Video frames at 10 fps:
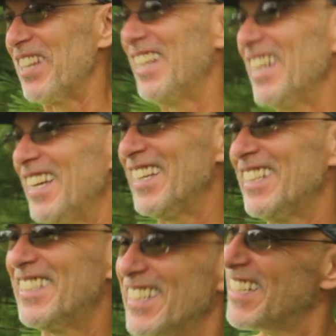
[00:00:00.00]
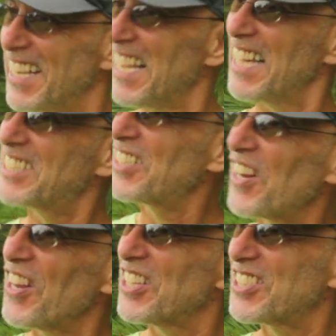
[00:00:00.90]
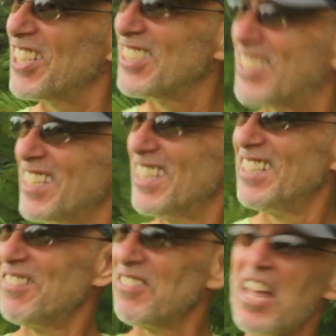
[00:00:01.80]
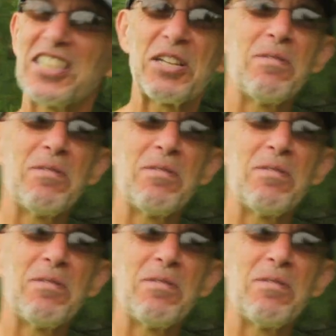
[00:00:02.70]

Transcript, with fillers: eat. It's delicious. Well, not so